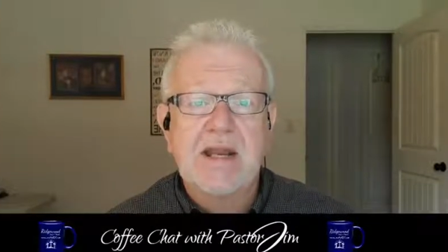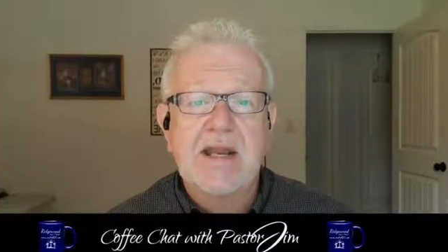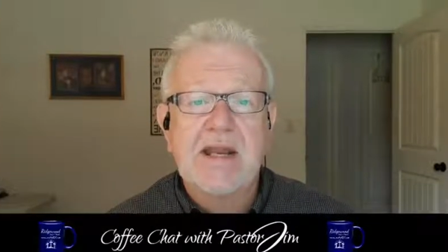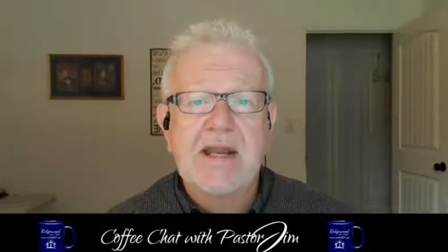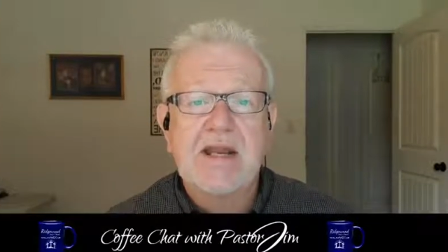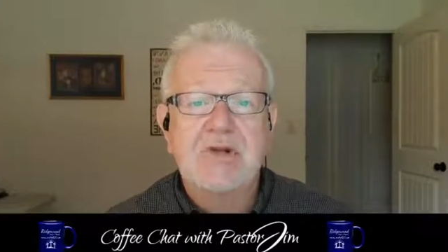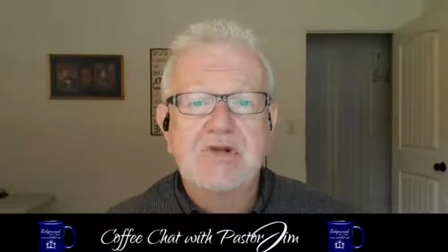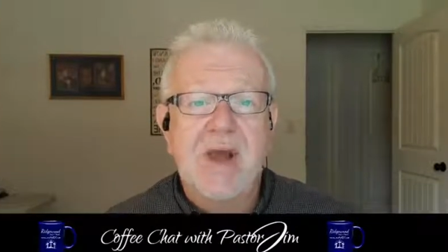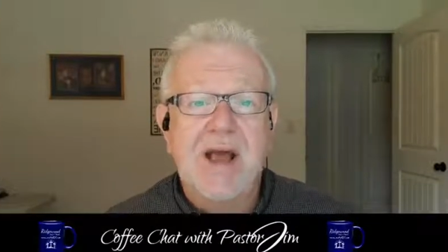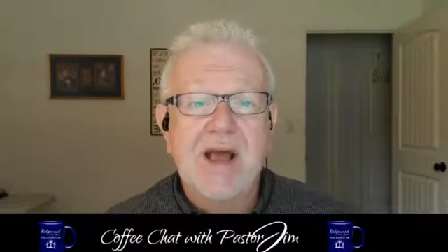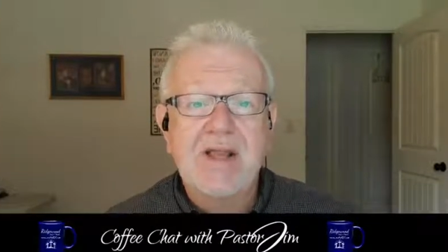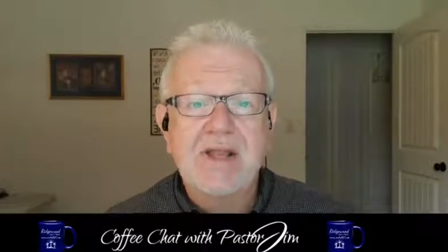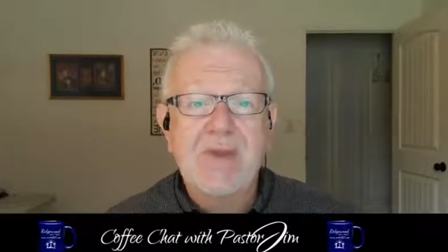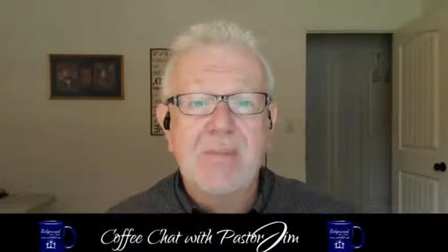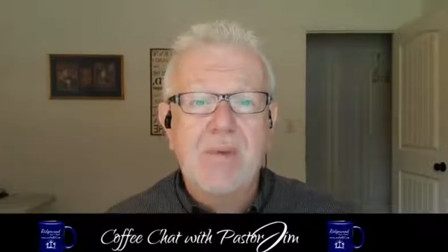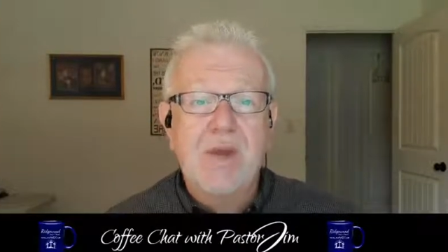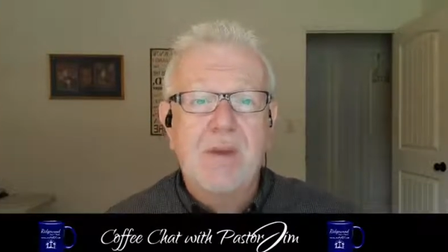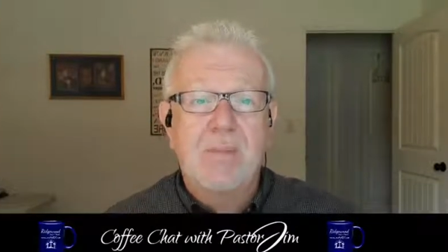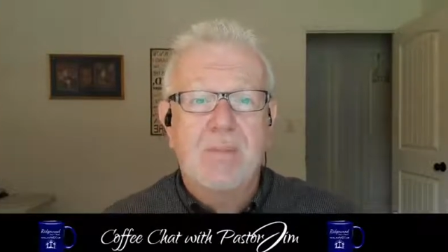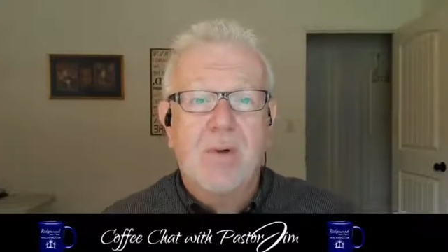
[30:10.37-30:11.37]
and he tried to
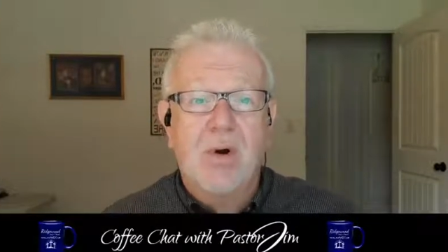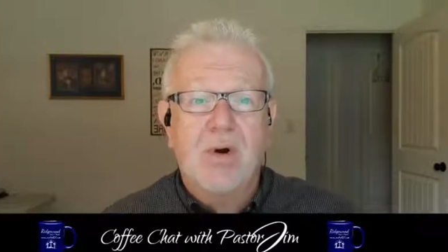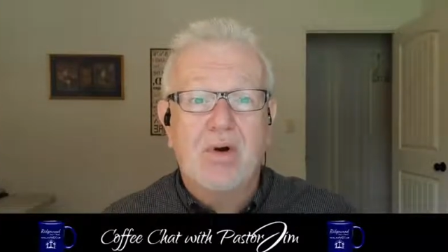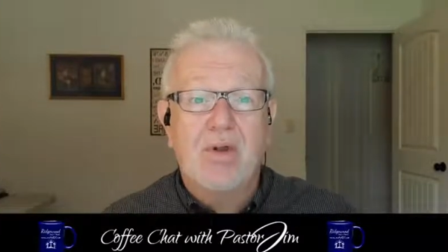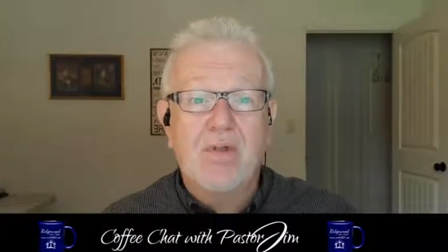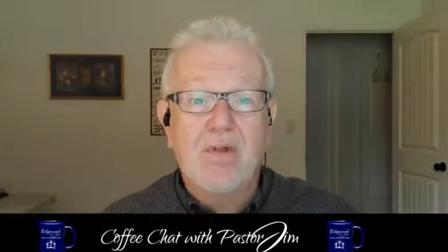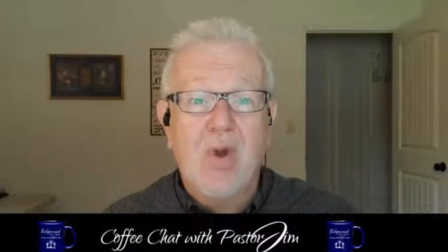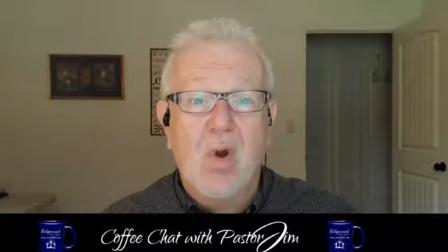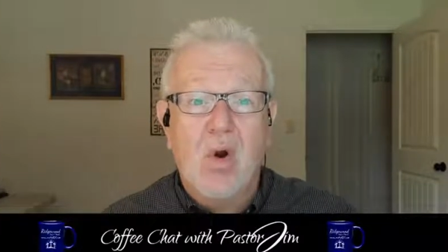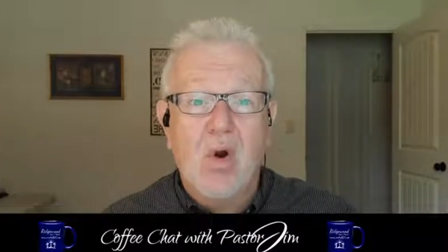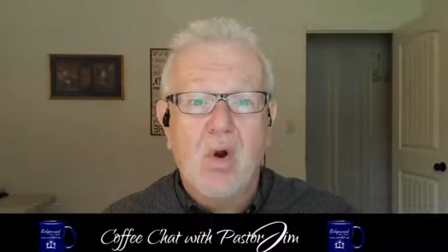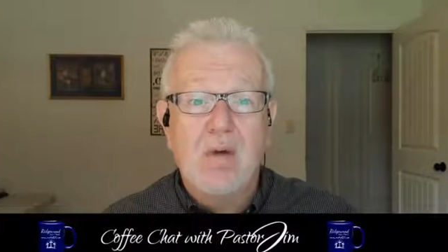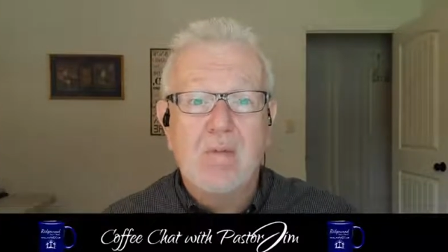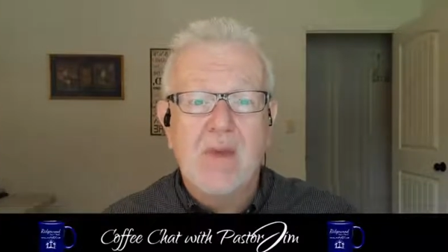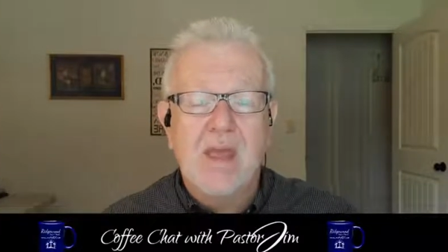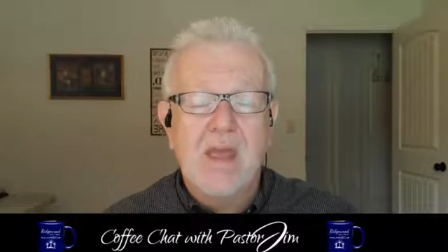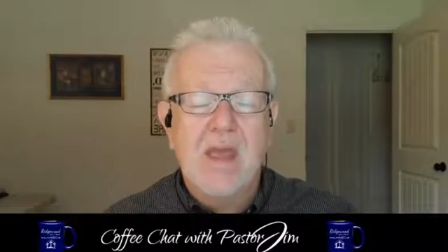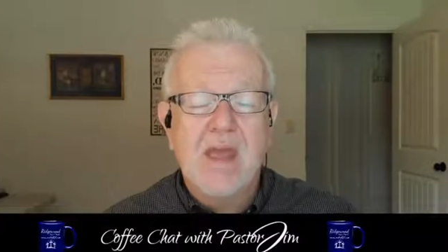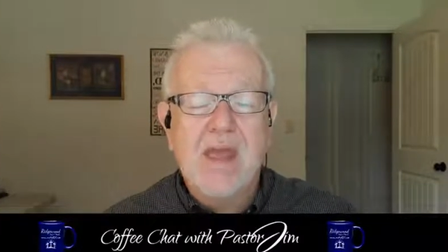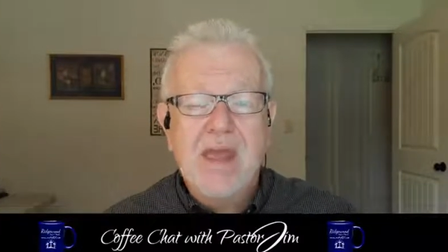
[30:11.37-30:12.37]
be a part of the
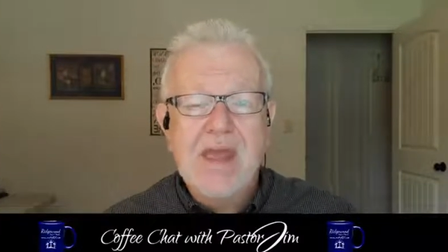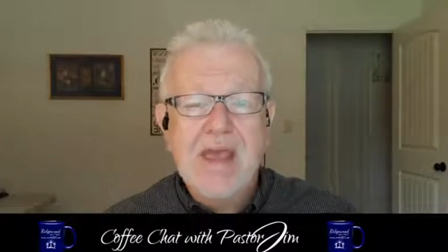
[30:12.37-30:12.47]
army.